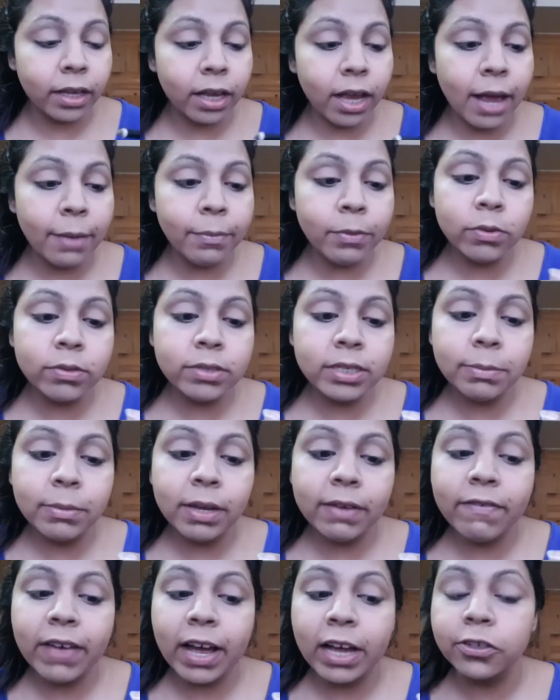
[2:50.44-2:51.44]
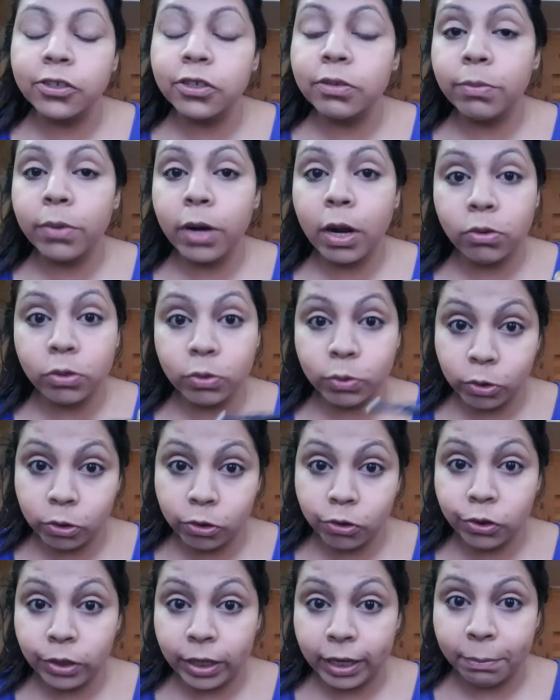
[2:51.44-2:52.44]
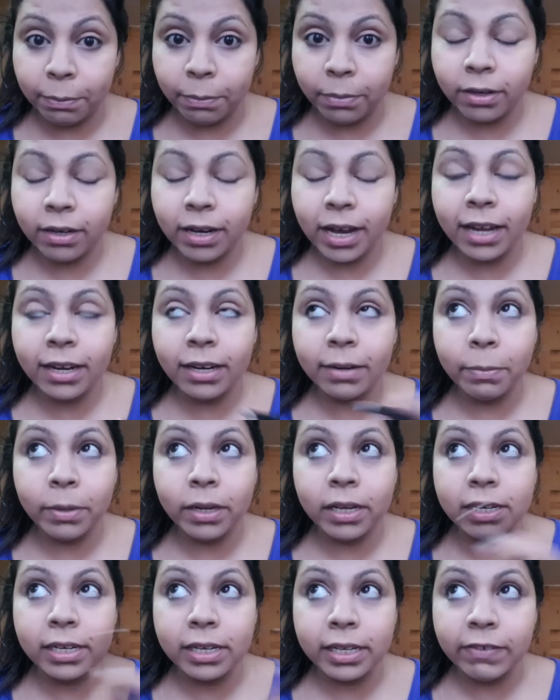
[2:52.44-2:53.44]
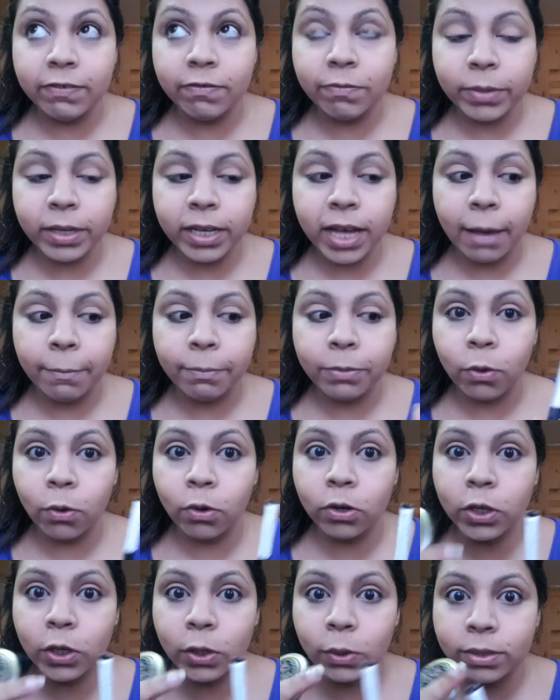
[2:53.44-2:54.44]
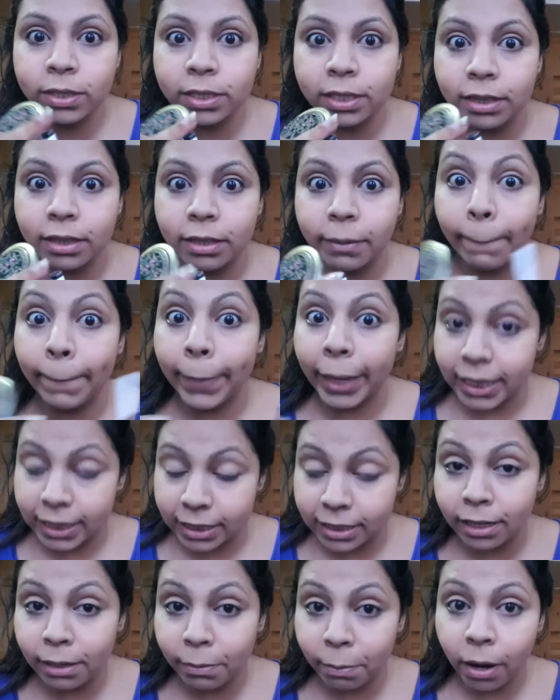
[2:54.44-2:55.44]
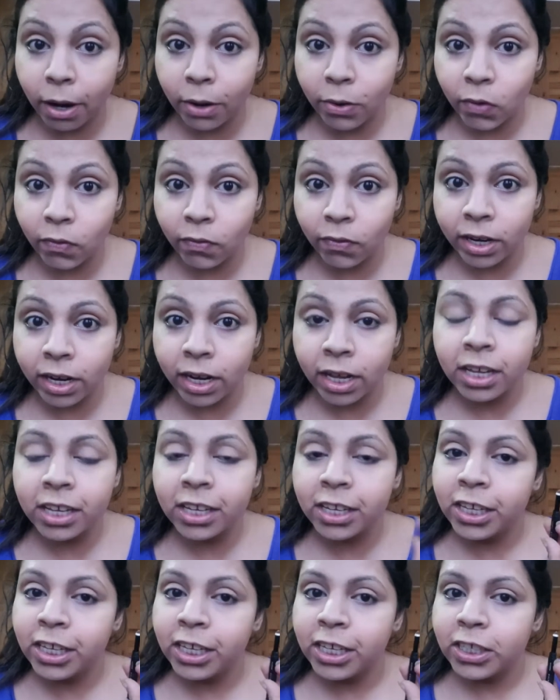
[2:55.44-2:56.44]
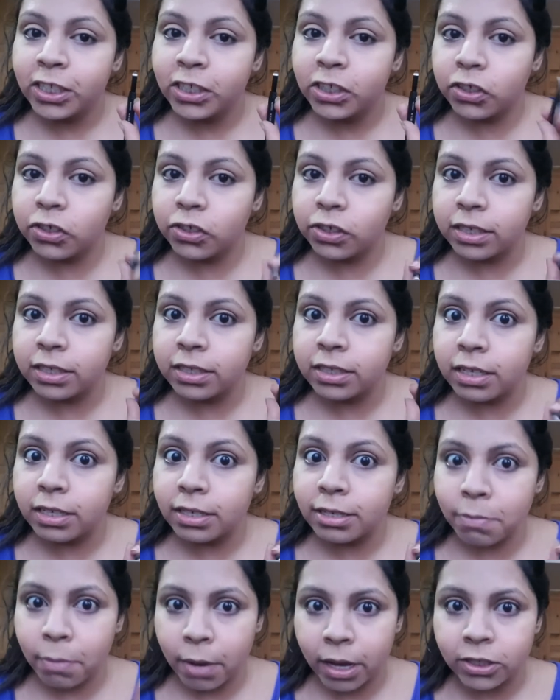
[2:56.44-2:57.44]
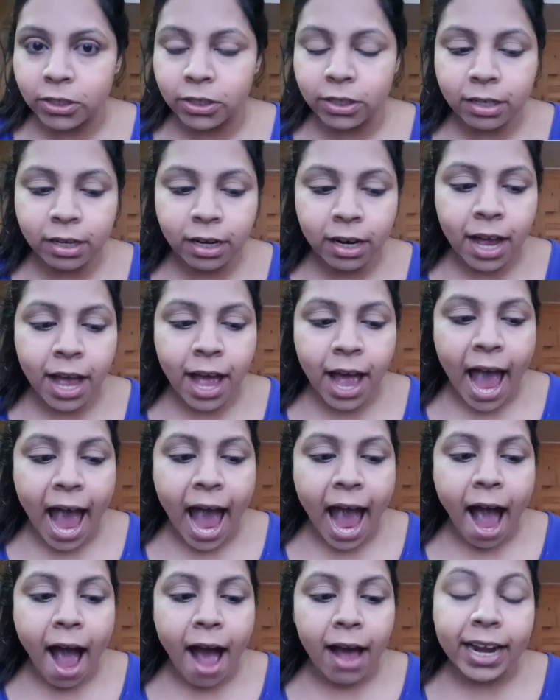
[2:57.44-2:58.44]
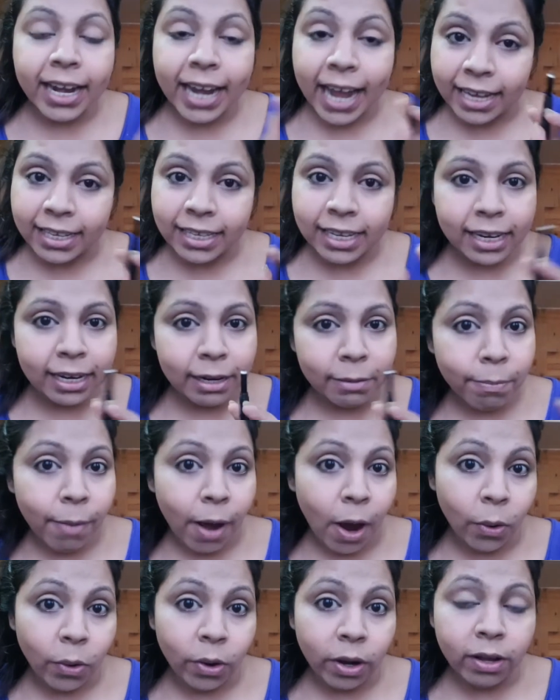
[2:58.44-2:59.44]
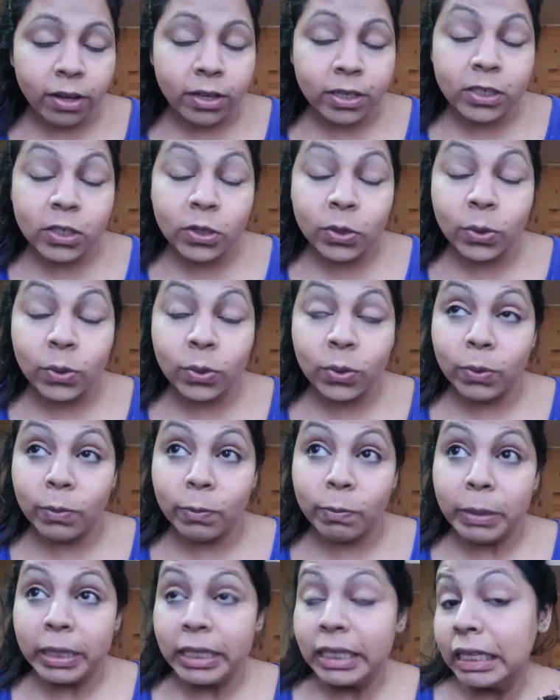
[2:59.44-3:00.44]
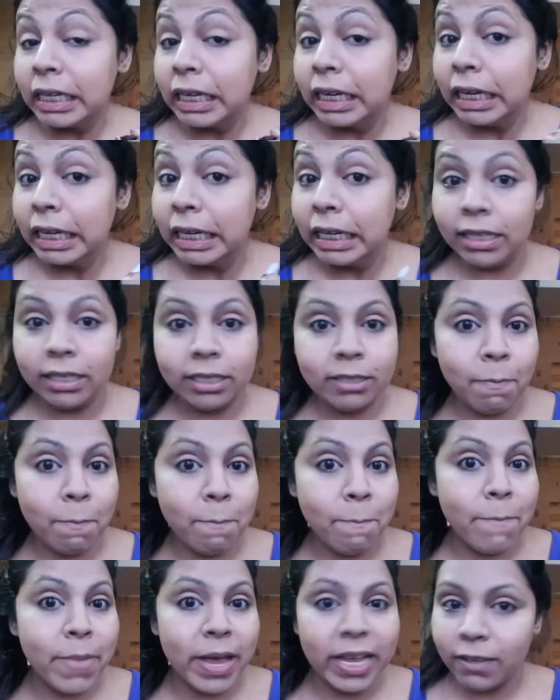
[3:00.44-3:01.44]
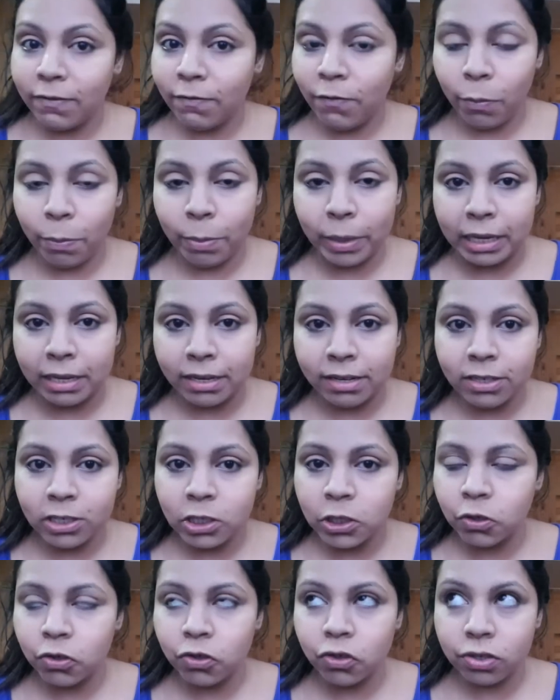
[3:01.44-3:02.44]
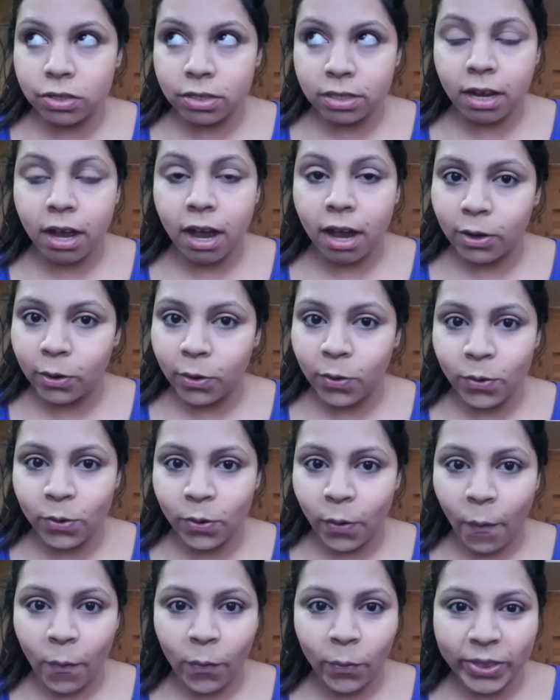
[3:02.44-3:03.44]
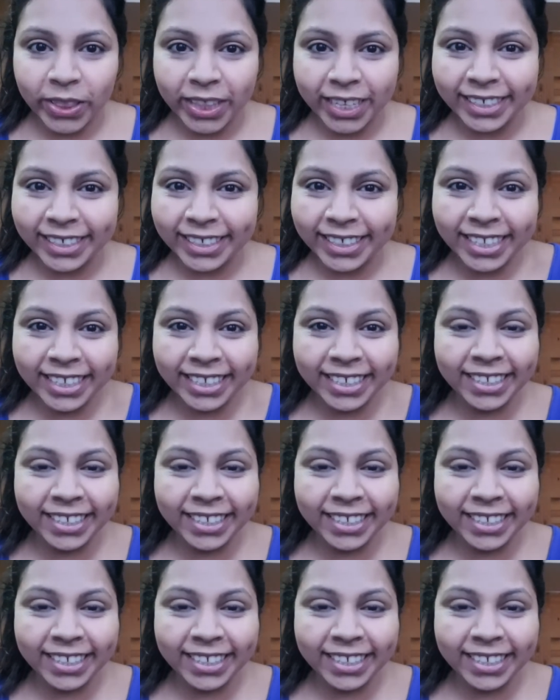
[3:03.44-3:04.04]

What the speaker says: I'm using my Fashion Brow Duo Shaper, and believe me, I'm not using the pencil part of it, just the smudger. It has a little powder, so basically it is best for beginners. You just can't go wrong with it.